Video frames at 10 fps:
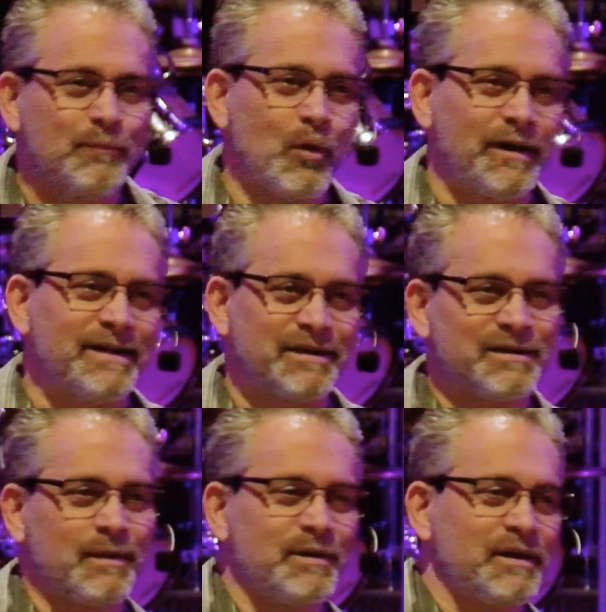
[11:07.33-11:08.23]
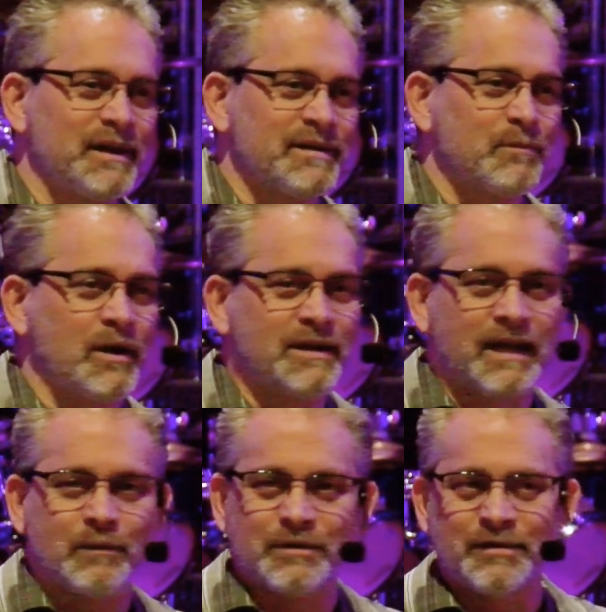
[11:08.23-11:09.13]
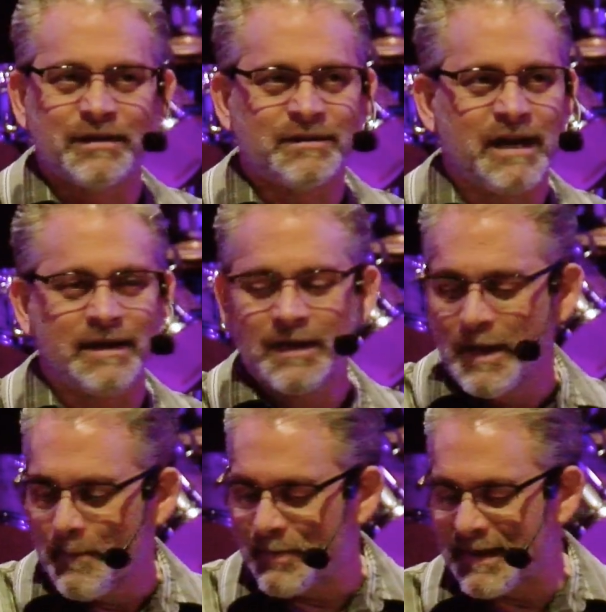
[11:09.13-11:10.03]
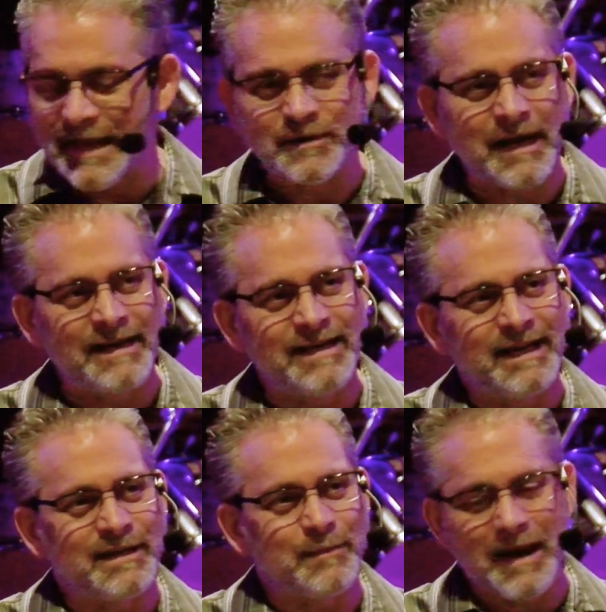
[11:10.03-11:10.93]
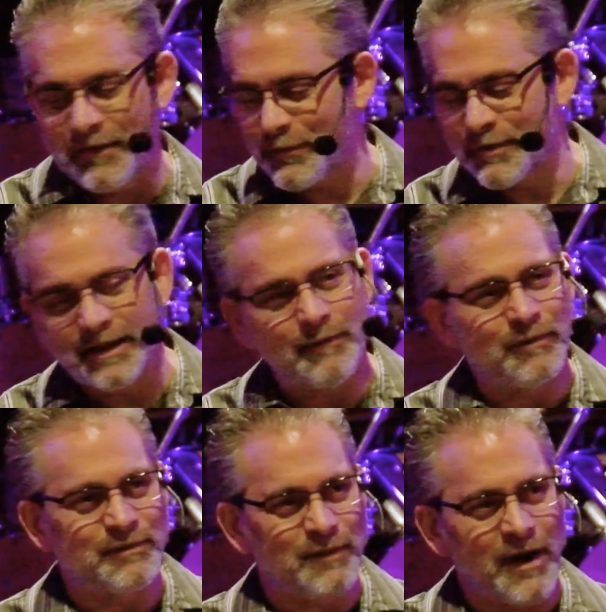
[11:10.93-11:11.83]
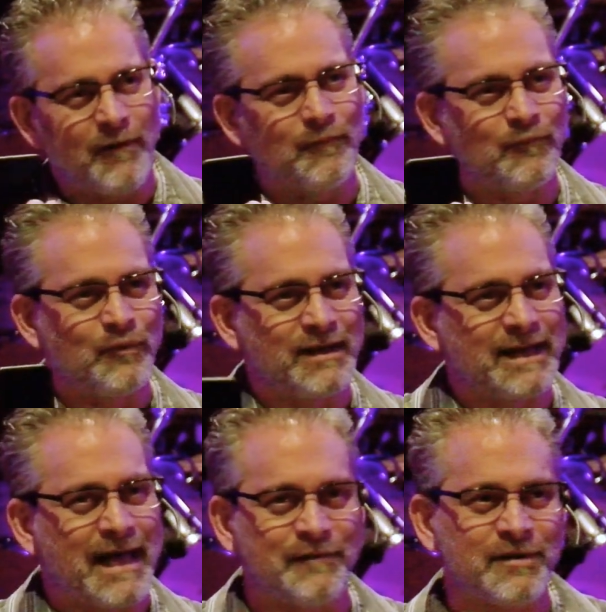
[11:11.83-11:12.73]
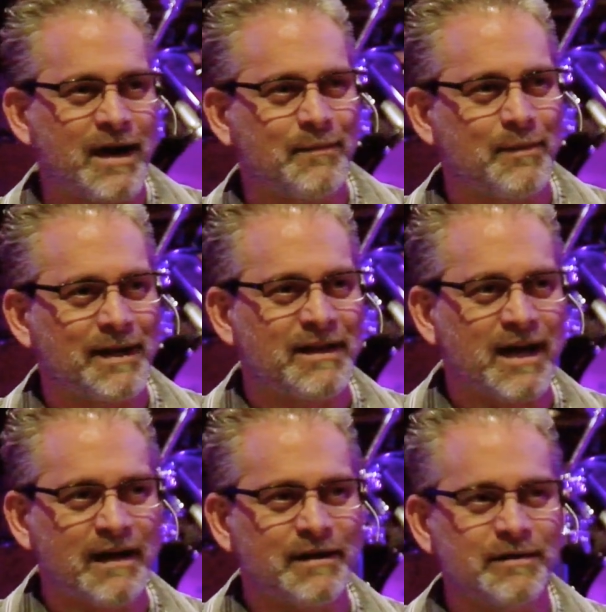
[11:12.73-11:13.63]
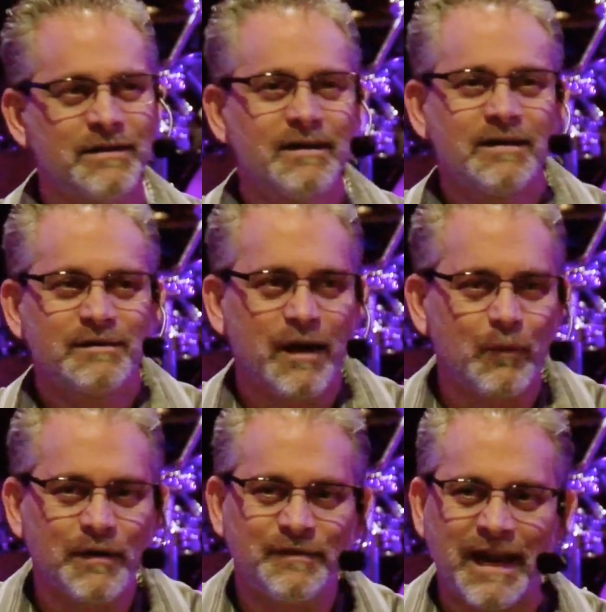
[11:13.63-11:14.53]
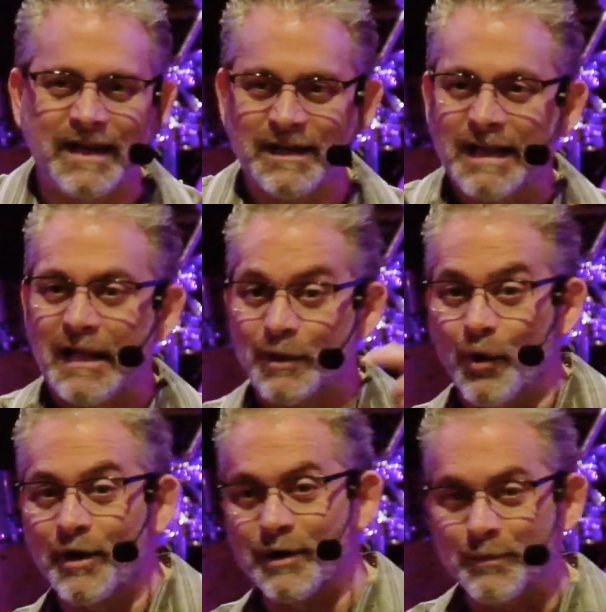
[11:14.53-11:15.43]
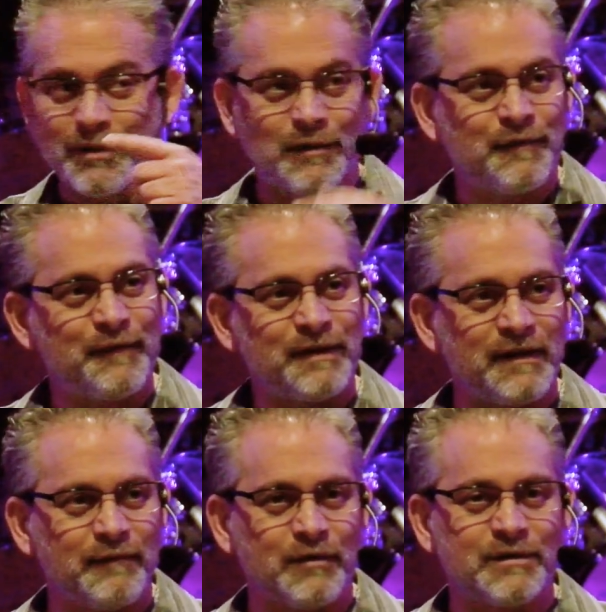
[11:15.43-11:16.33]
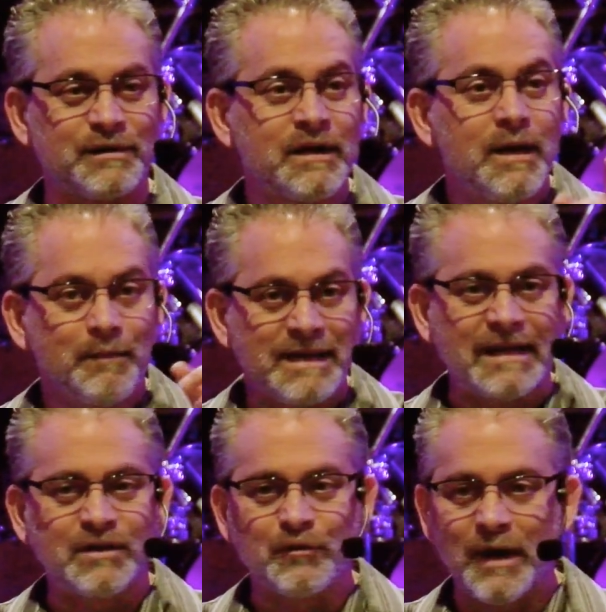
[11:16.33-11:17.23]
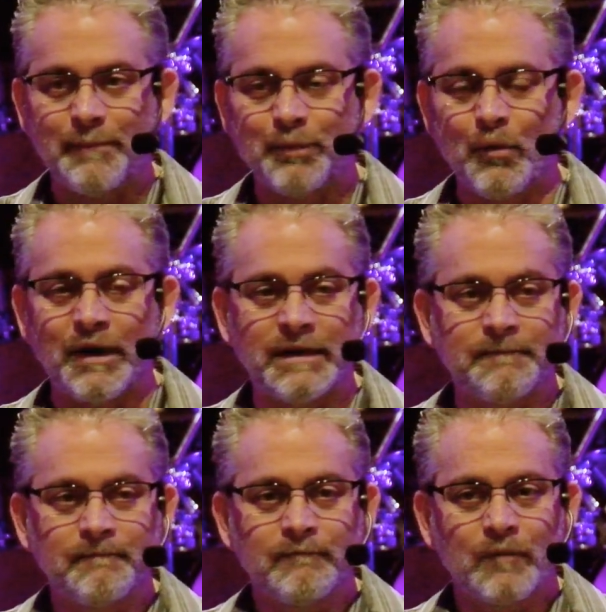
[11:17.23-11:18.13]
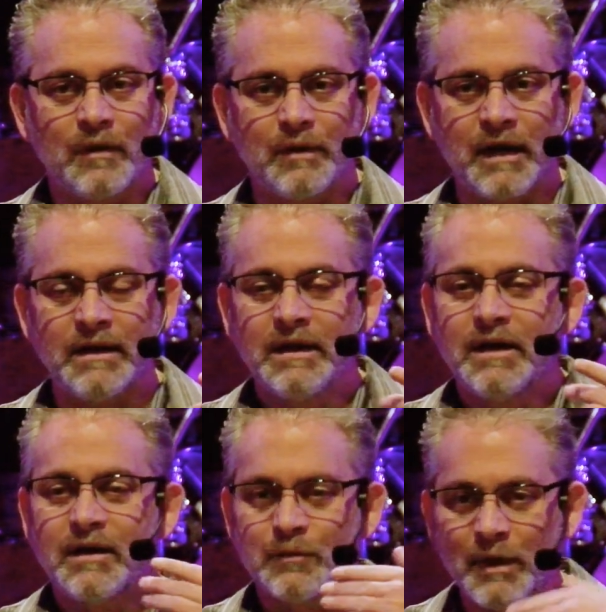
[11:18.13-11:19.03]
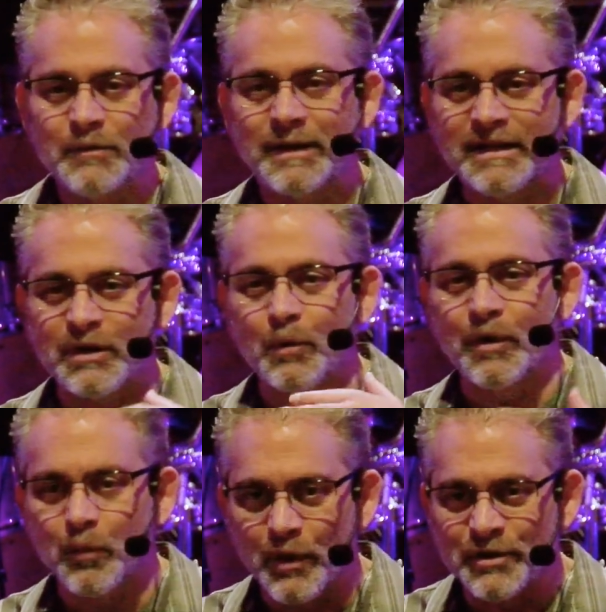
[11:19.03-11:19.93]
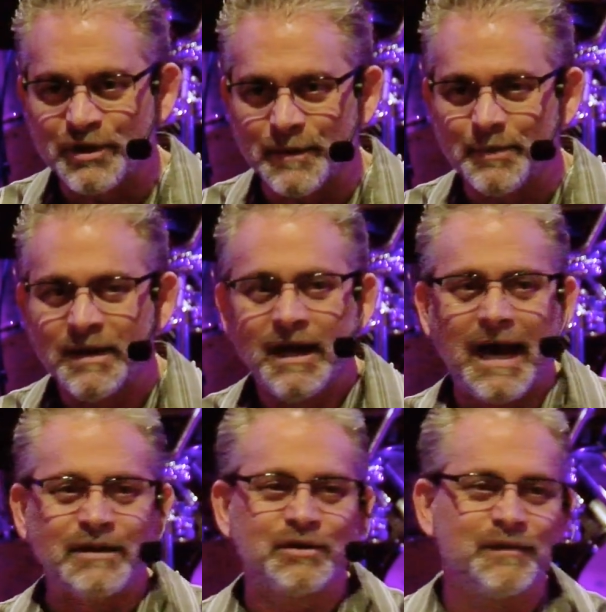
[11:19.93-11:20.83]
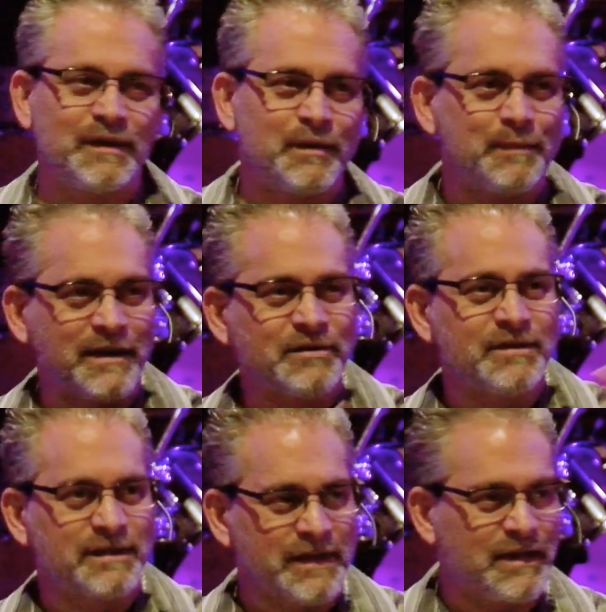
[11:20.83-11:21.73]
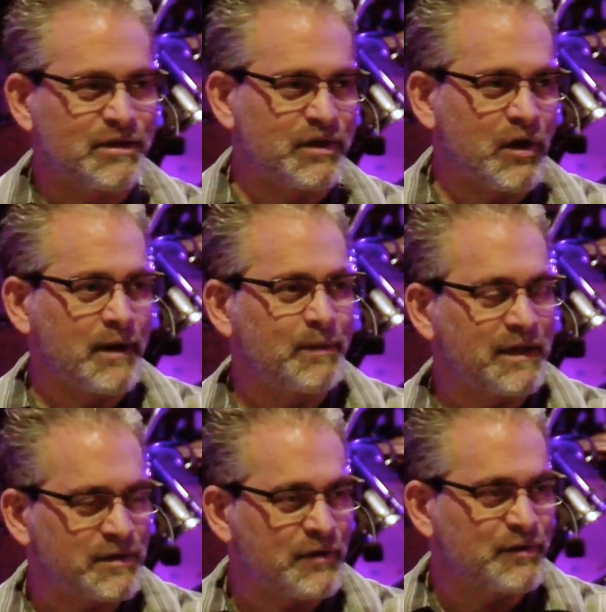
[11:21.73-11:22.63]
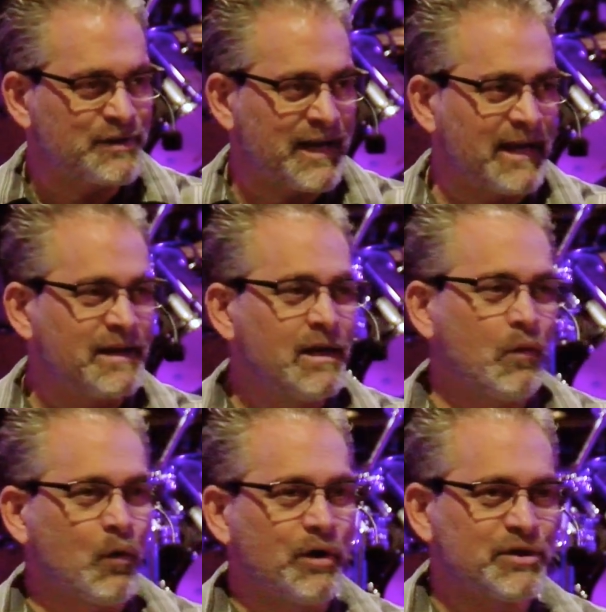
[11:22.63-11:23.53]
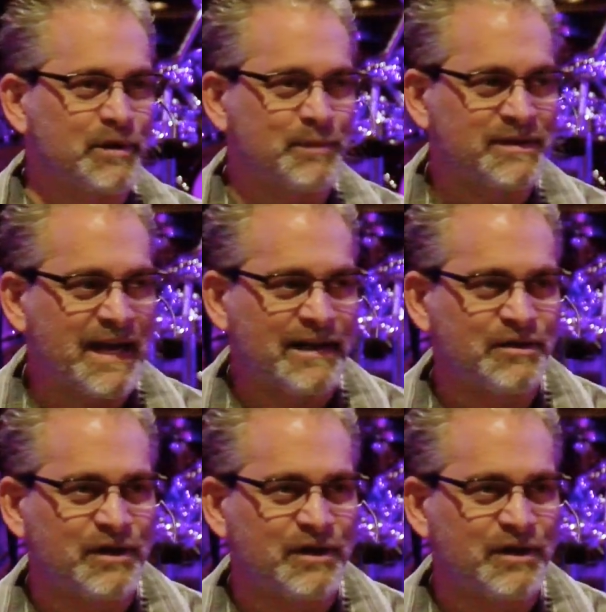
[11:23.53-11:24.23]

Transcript: more into some of the things, Marty, like what you just said. But that's I didn't get to Matthew till I was really out of time on my clock here. So I would have taken a lot longer with those 15 verses. But that's a great point. Okay? Because once we get to the word worship, I should have either mentioned the teaching on it. But let's understand, worship is not